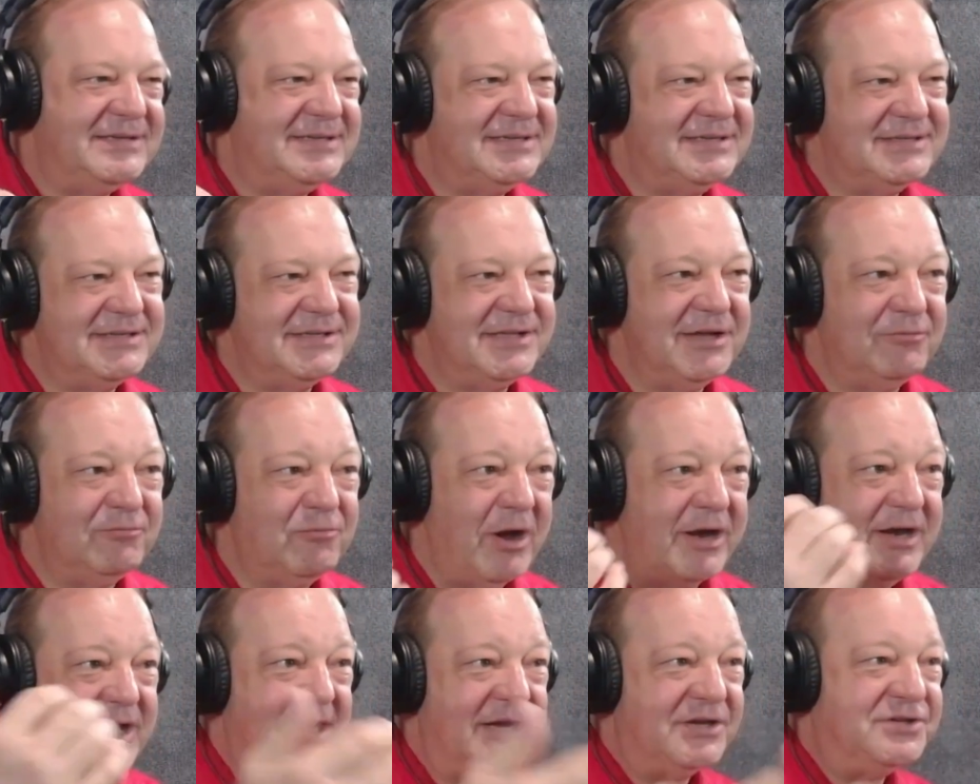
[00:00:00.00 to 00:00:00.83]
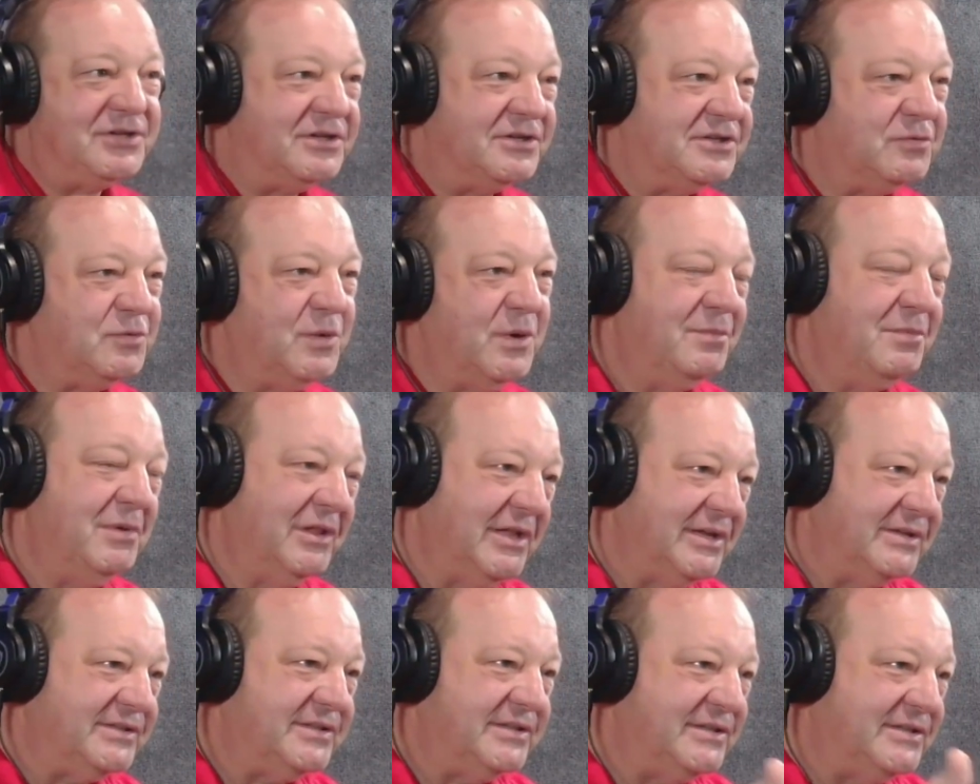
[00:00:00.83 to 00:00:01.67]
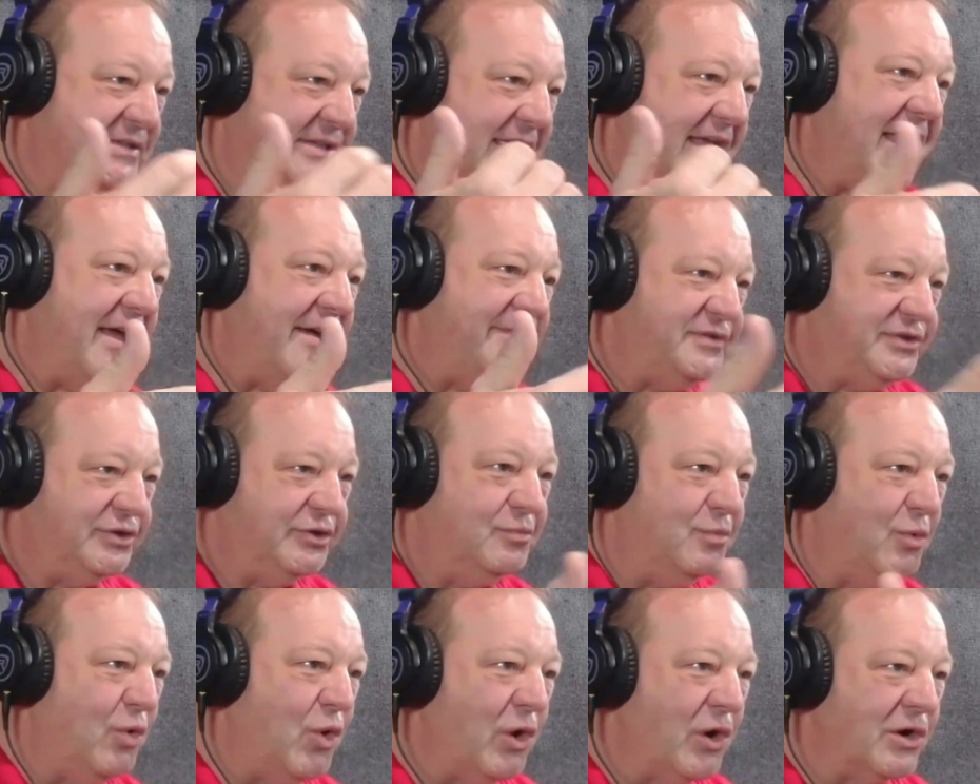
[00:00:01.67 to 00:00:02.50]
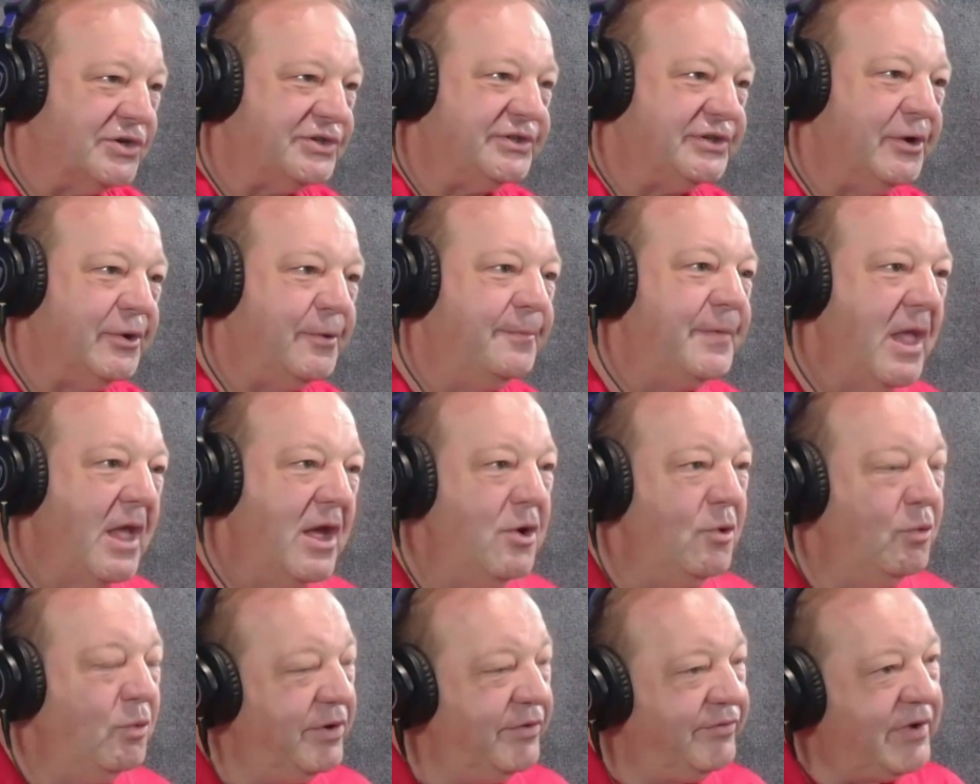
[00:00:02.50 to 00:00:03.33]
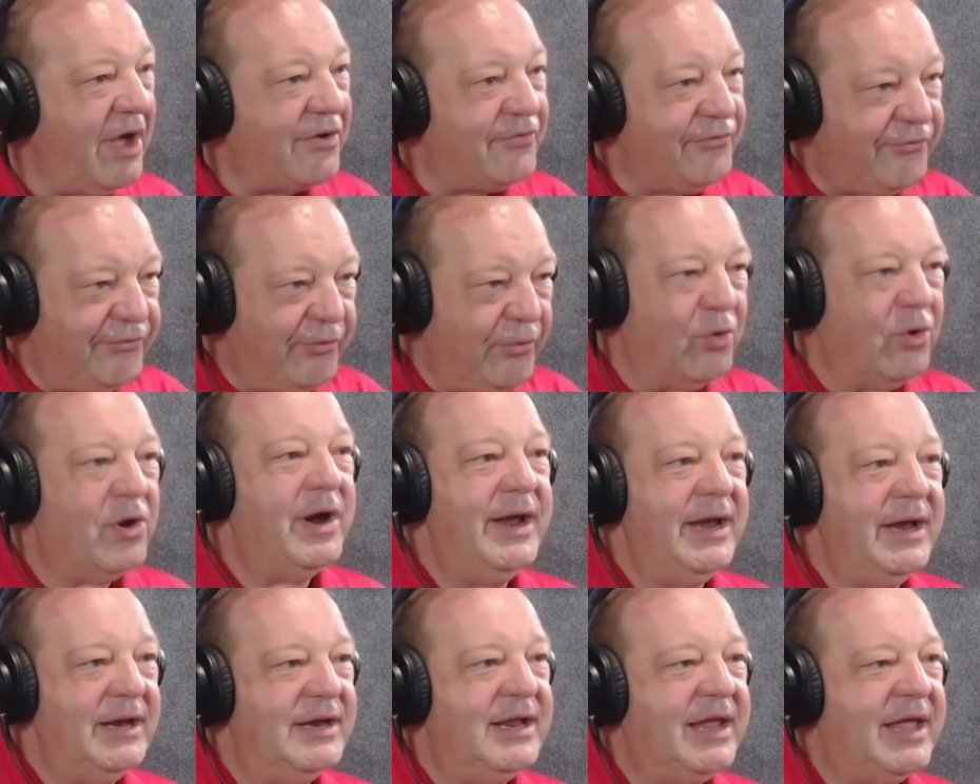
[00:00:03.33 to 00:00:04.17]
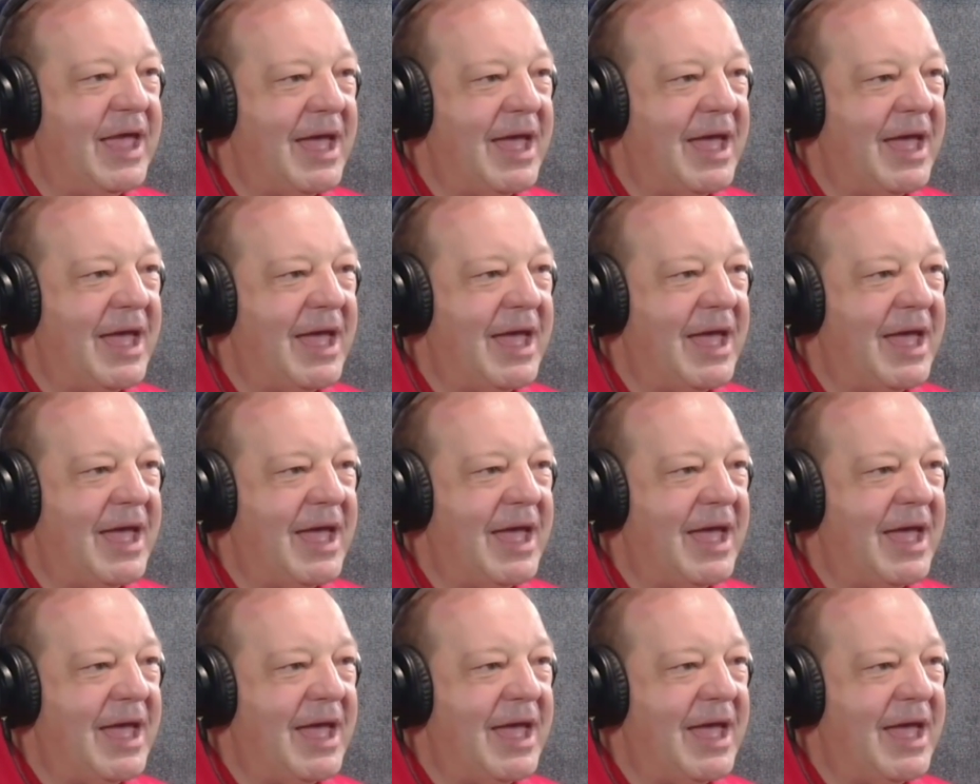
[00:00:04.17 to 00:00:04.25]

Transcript: and then right next to Sweet Melissa's, they have 2 more. So we've got 4 handicap